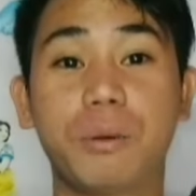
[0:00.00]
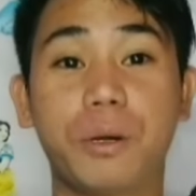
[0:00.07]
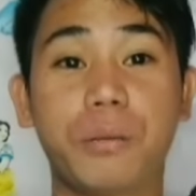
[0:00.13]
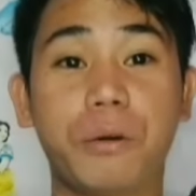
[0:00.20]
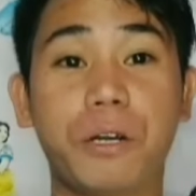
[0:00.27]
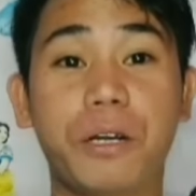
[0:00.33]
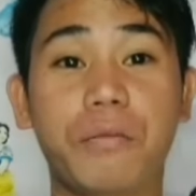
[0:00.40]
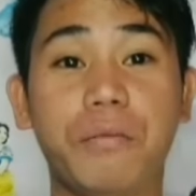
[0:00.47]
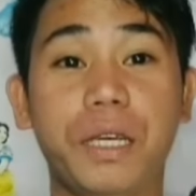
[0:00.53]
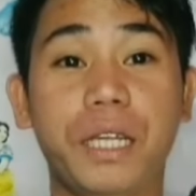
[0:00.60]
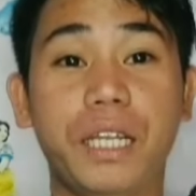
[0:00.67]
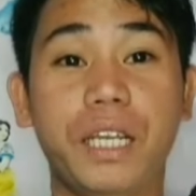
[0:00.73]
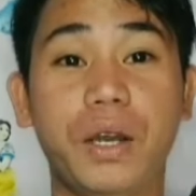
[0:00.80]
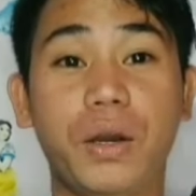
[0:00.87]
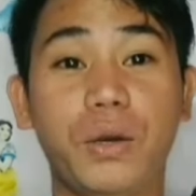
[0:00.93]
for more
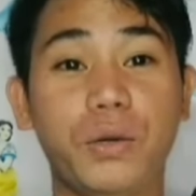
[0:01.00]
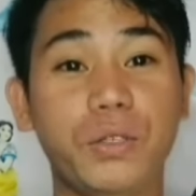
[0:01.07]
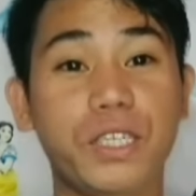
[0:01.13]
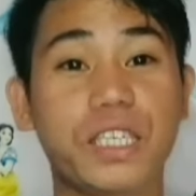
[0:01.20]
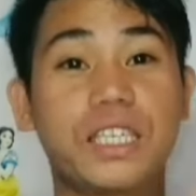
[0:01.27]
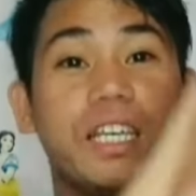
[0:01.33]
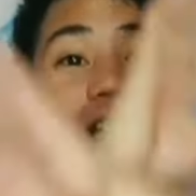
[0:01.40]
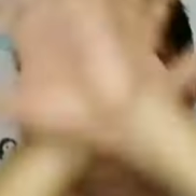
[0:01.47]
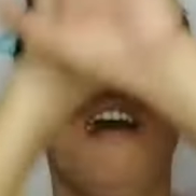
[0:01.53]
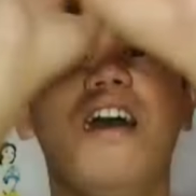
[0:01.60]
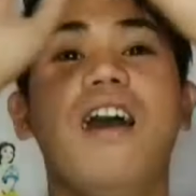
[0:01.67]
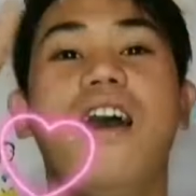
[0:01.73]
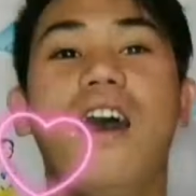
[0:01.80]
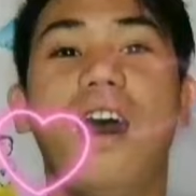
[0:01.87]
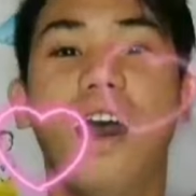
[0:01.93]
videos
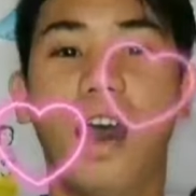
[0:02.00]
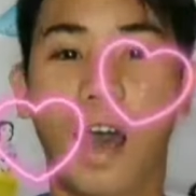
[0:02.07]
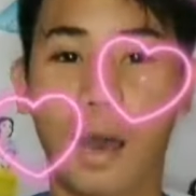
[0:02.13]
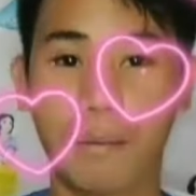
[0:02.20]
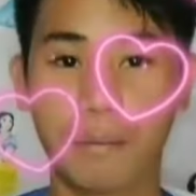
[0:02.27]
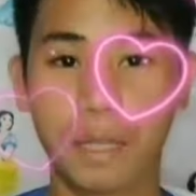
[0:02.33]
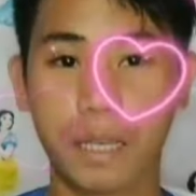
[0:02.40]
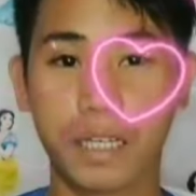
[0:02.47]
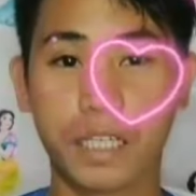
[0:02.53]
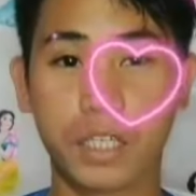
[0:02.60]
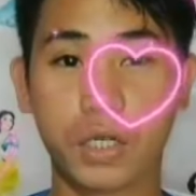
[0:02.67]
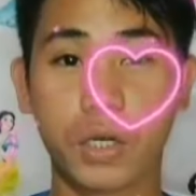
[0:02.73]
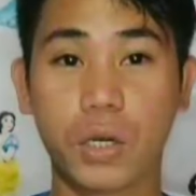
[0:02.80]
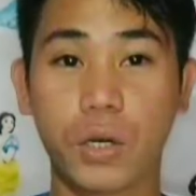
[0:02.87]
updates.